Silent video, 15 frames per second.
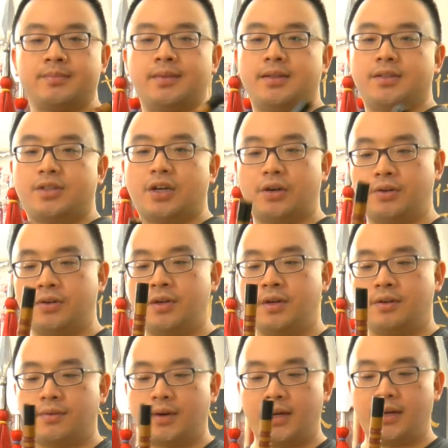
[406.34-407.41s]
So
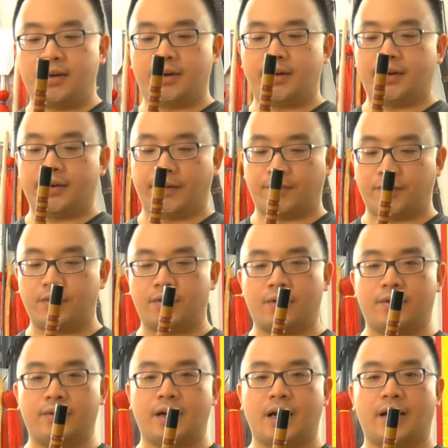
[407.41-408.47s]
right here, if you
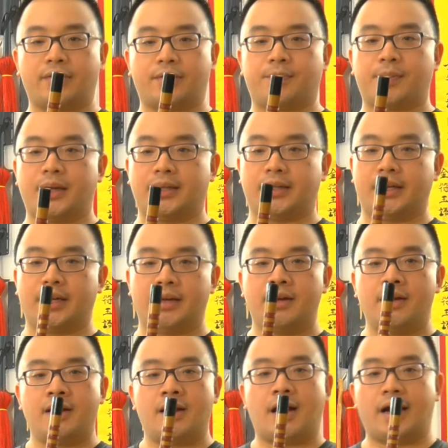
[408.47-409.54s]
learn how to play the
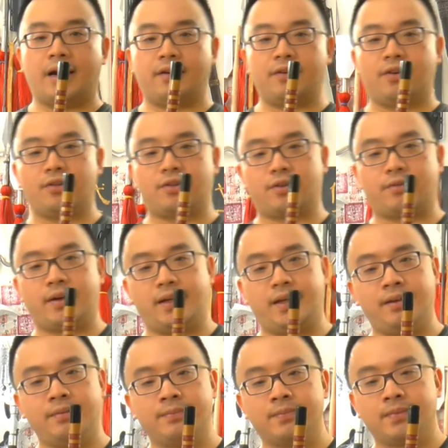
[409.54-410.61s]
higher notes already,